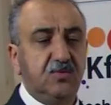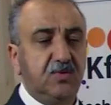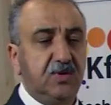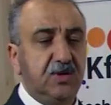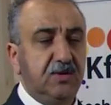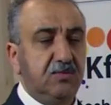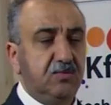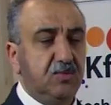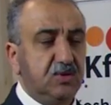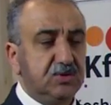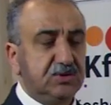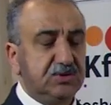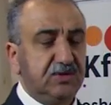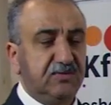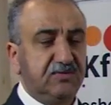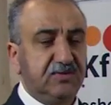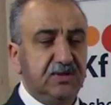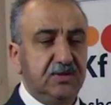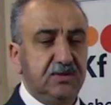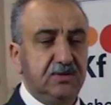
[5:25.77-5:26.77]
where most
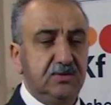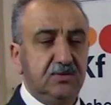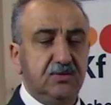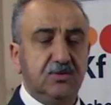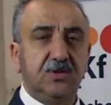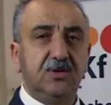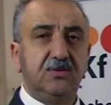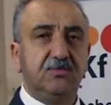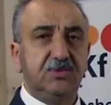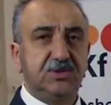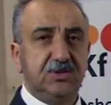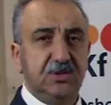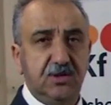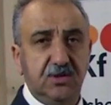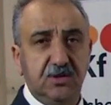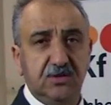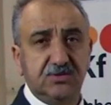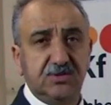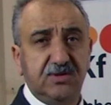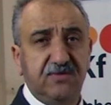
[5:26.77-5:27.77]
of the nuclear
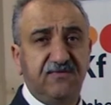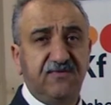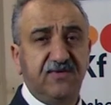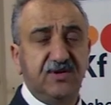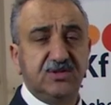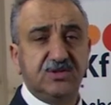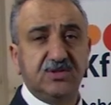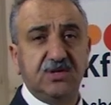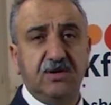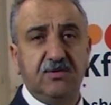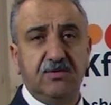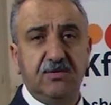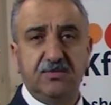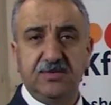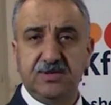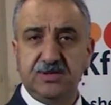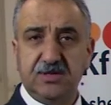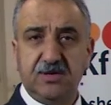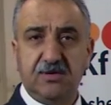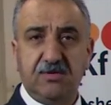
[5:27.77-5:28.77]
materials of French
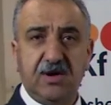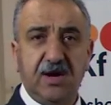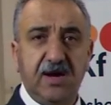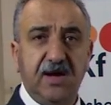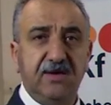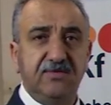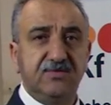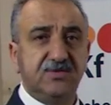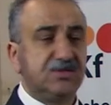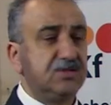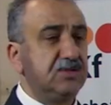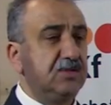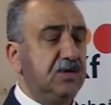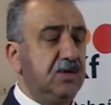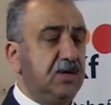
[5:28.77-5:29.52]
government arrives,